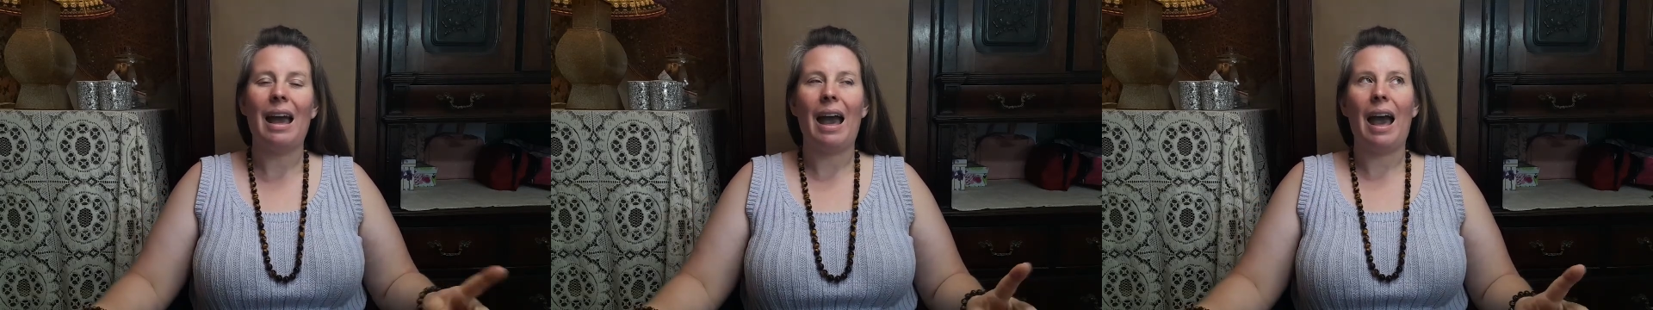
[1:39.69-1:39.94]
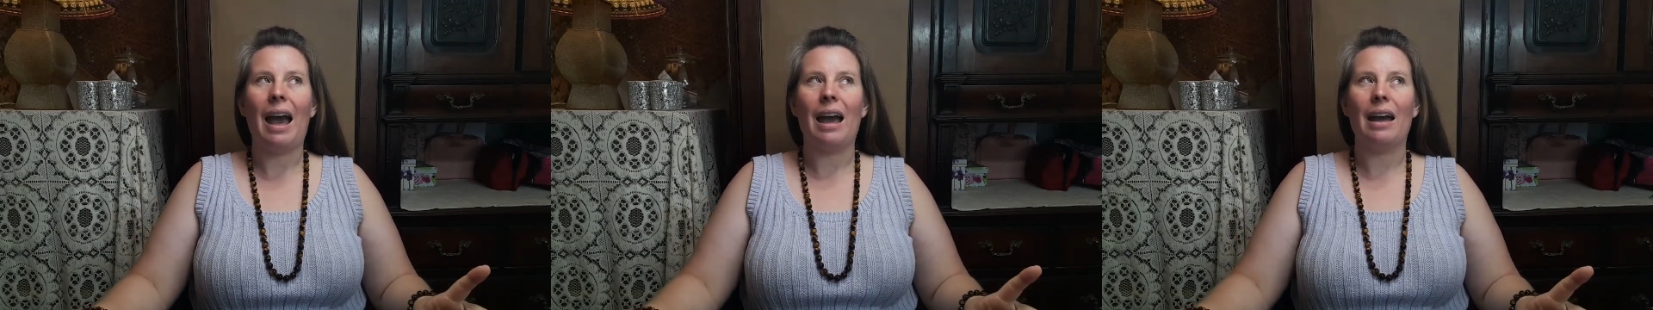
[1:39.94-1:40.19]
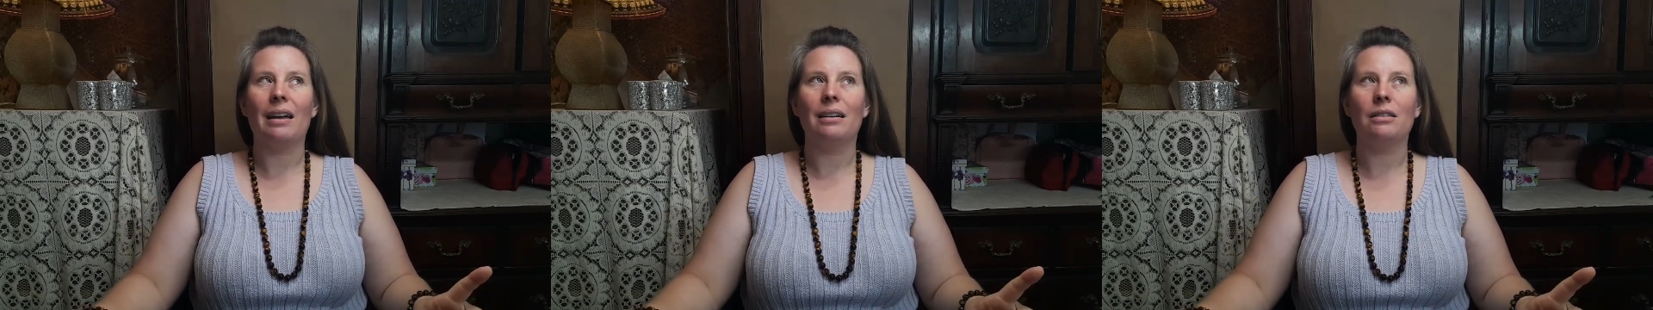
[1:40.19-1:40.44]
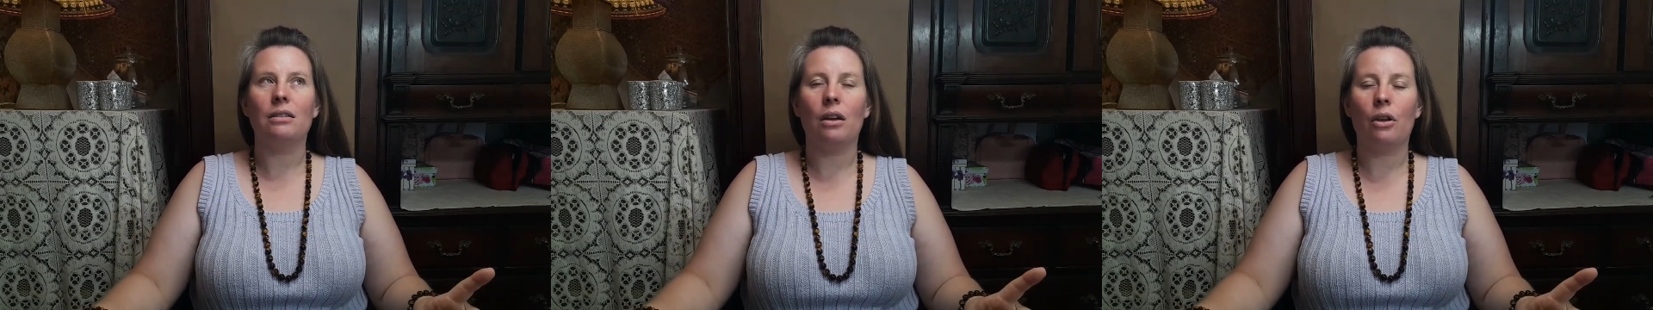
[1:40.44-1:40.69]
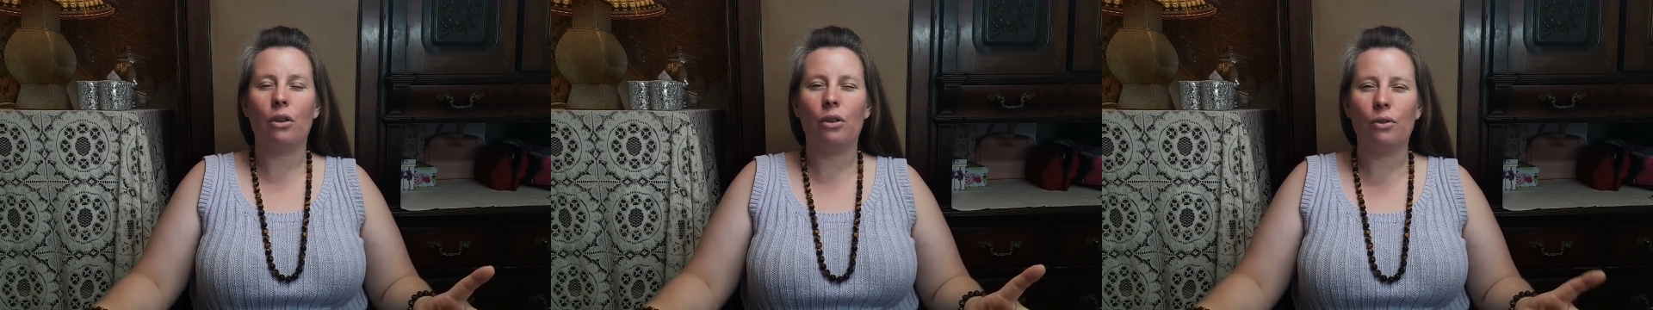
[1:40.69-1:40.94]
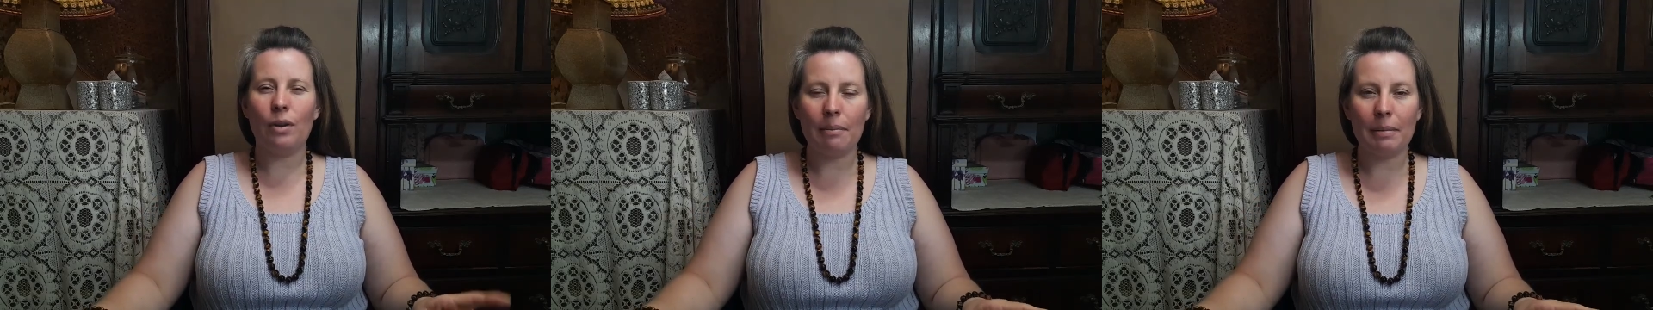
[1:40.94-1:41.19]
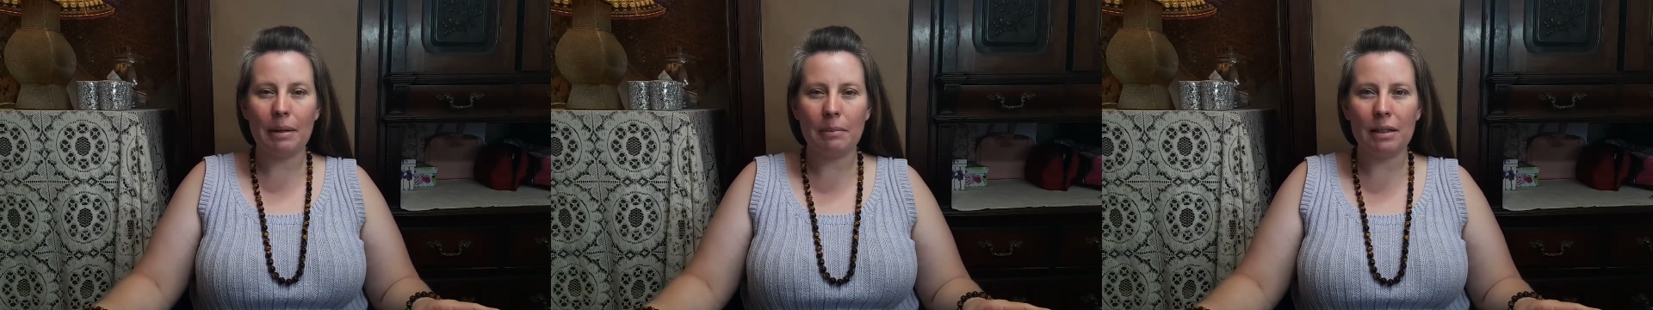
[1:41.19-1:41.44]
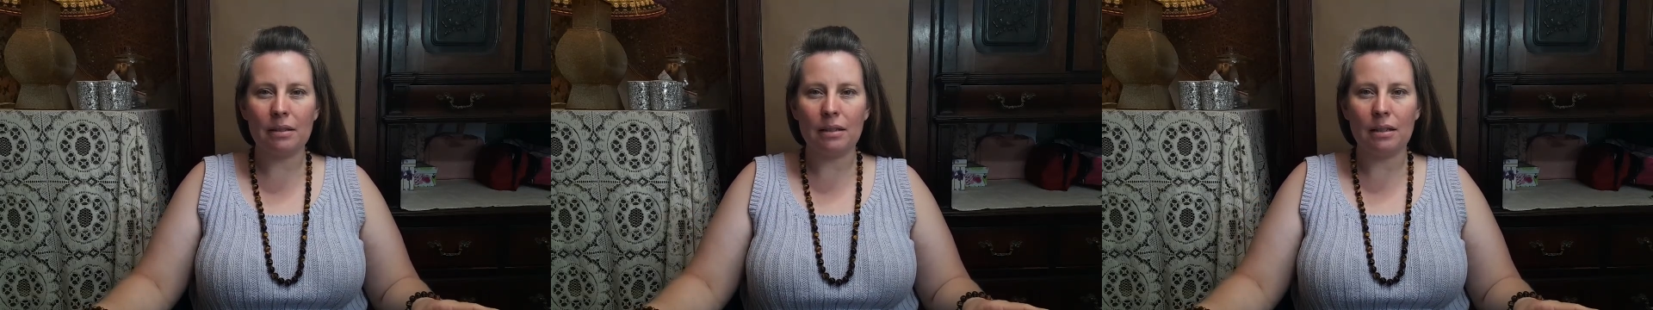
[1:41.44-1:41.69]
and
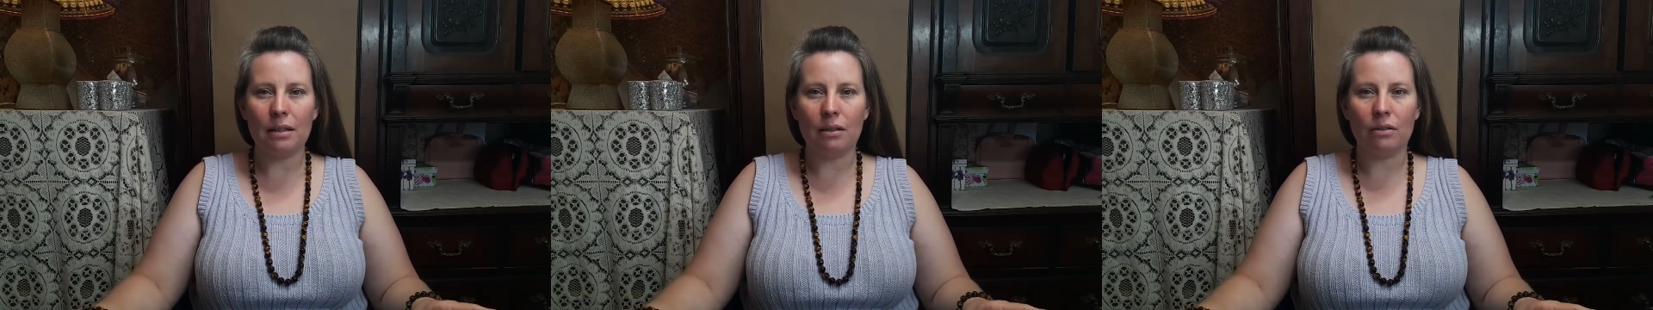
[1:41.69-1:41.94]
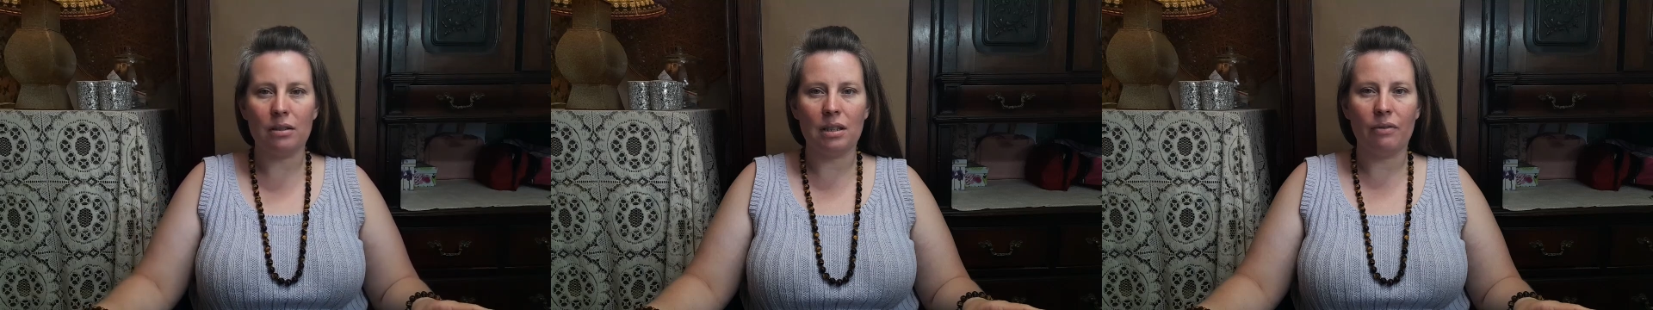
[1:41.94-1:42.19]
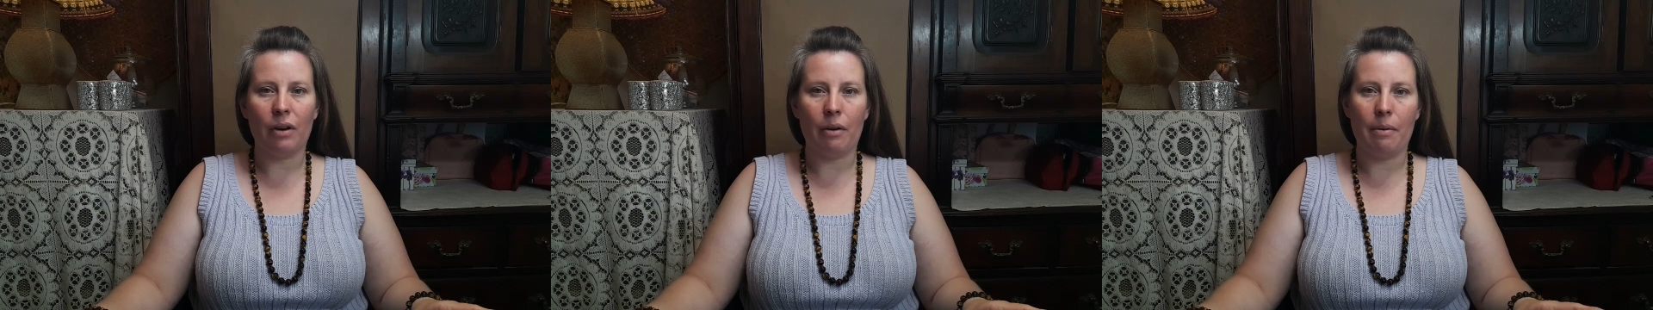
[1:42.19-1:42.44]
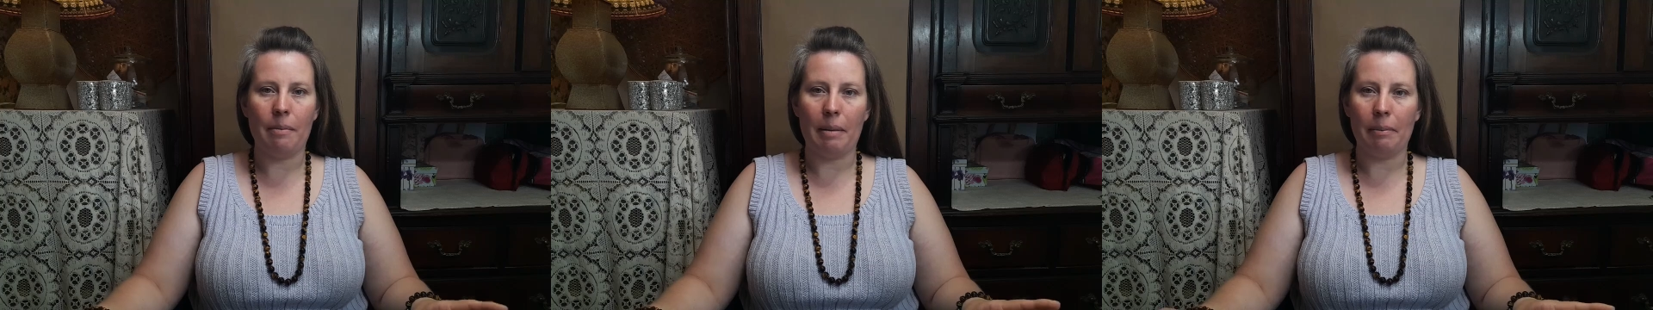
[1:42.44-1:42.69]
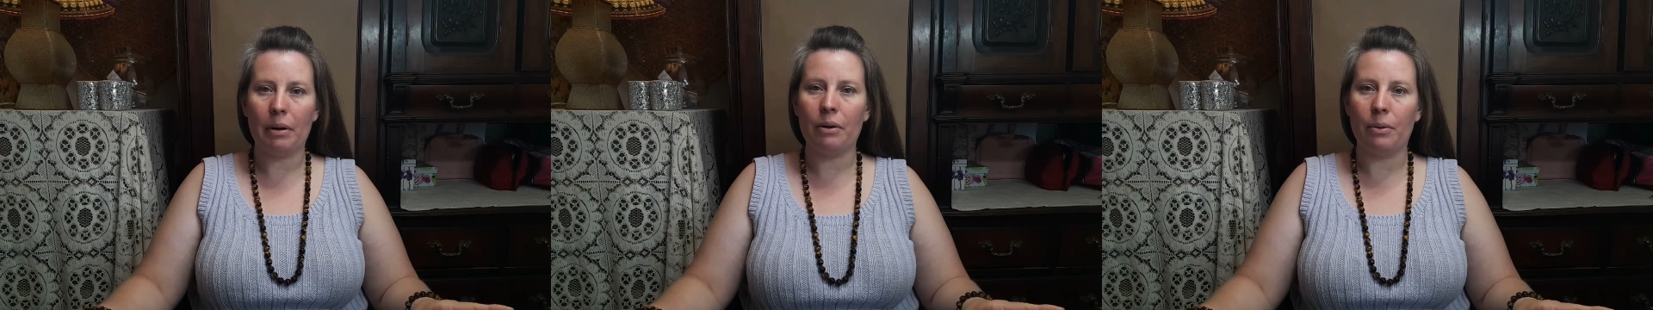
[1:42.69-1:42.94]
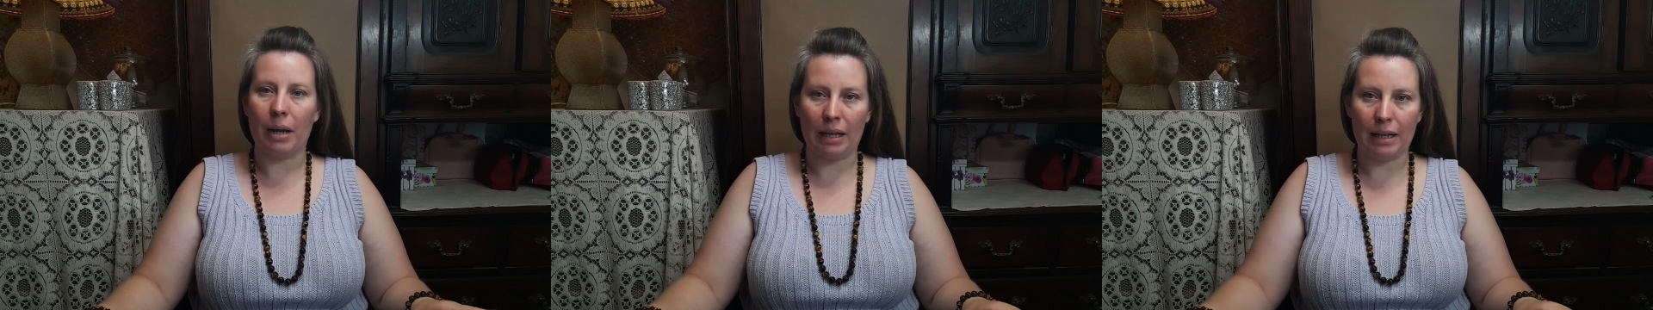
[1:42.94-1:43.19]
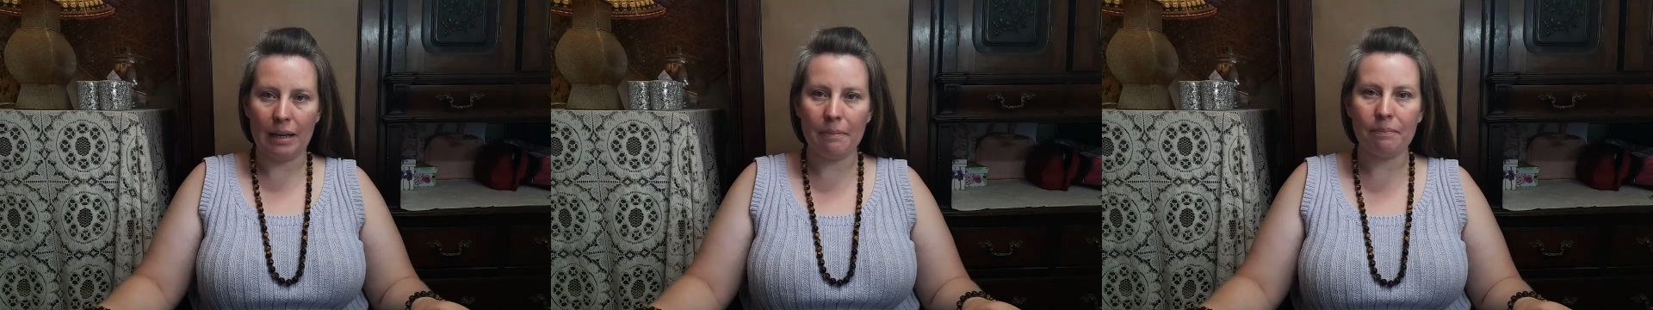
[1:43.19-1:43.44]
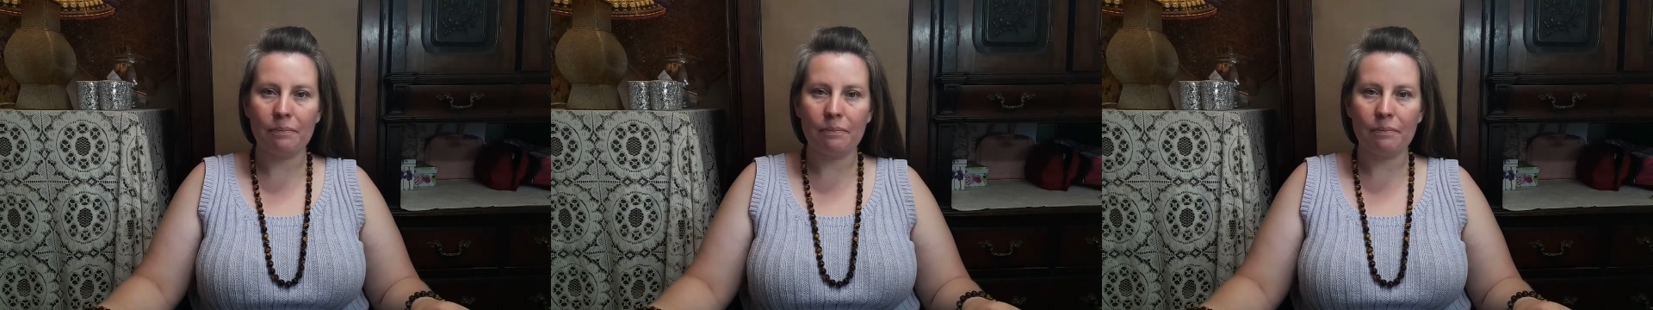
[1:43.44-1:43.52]
3mm needles if I remember correctly.